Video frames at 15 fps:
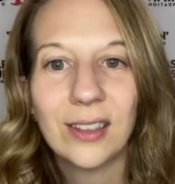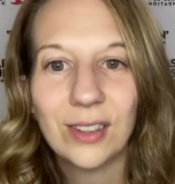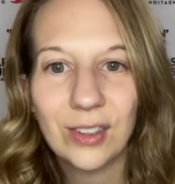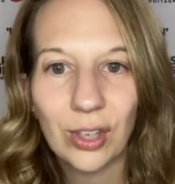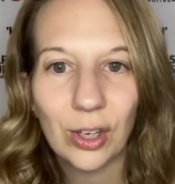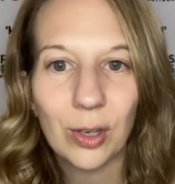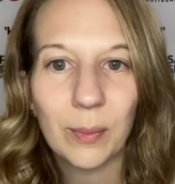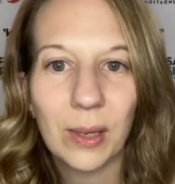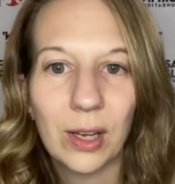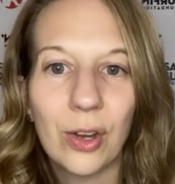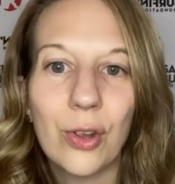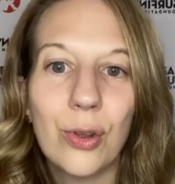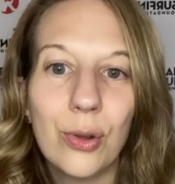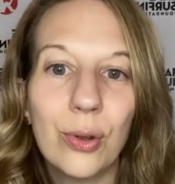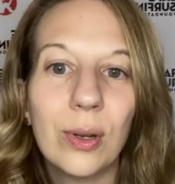determine
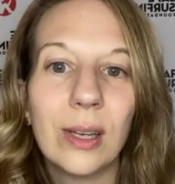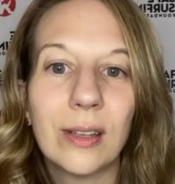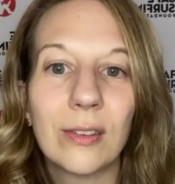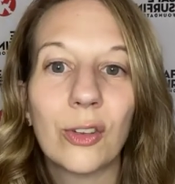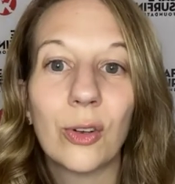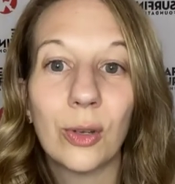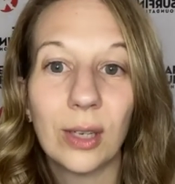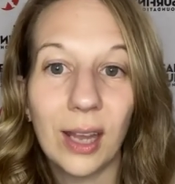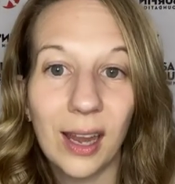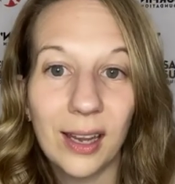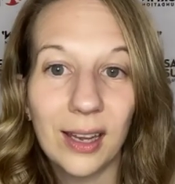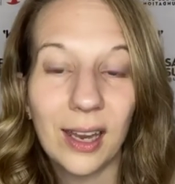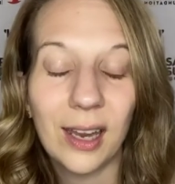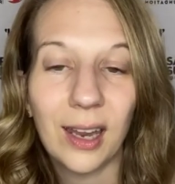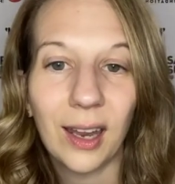who is
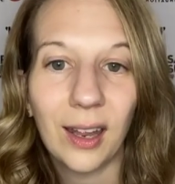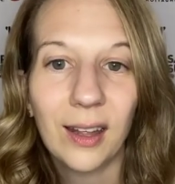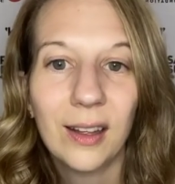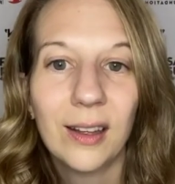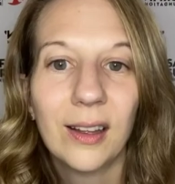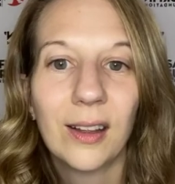creating